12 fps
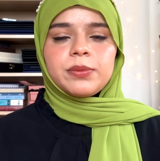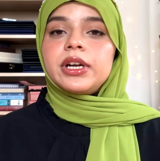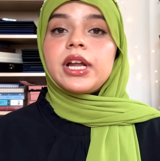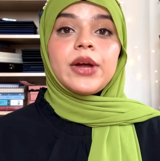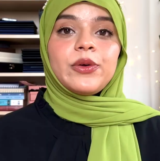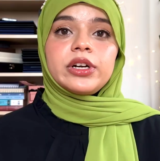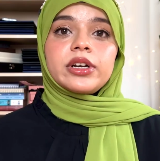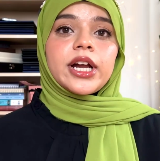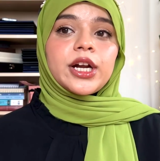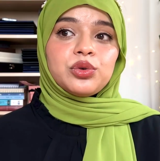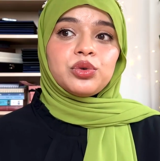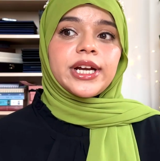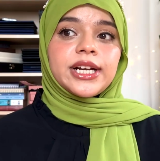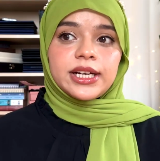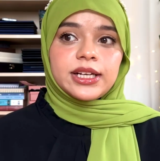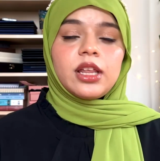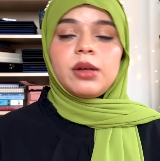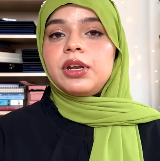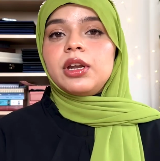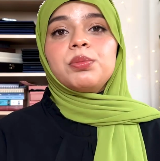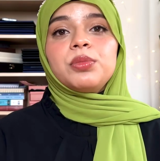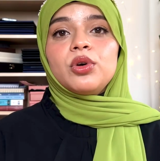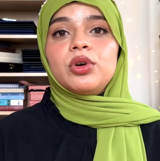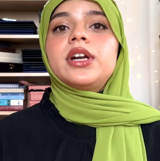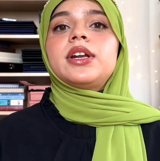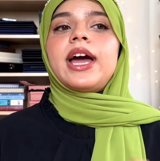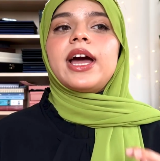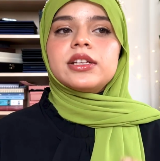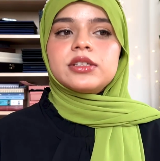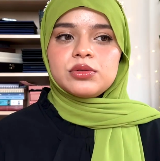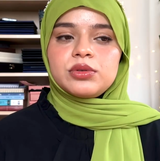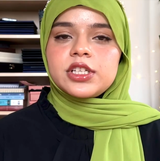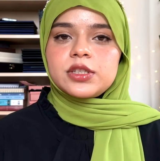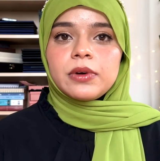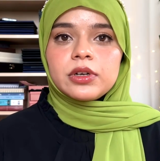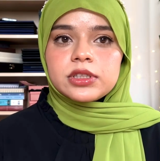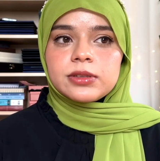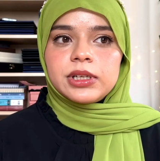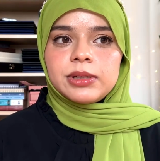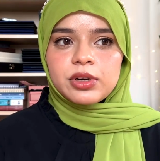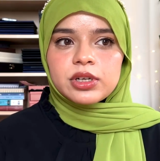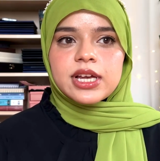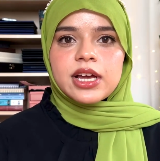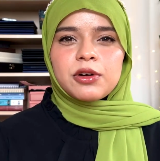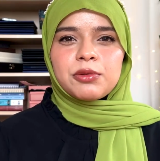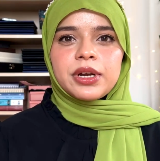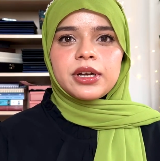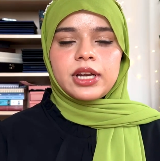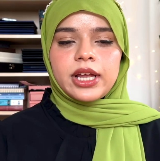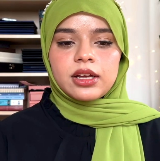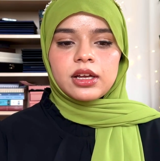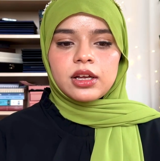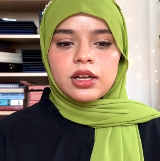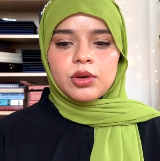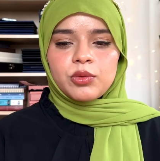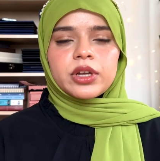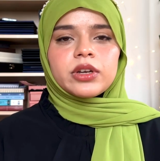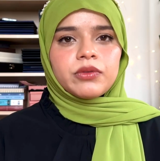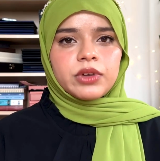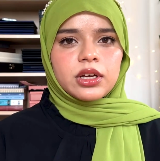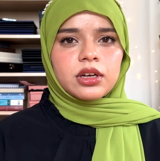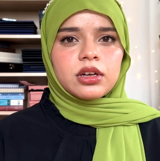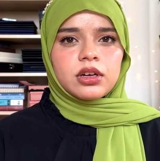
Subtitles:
but I will try to edit them and upload it as soon as possible, because I have a bit like 1 week